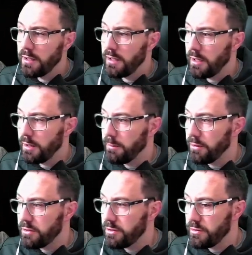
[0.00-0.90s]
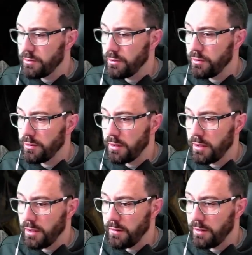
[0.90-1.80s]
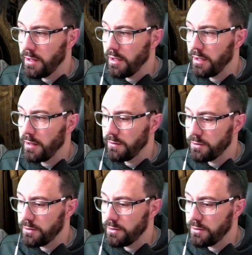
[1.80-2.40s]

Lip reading: the monsters are all at a higher level.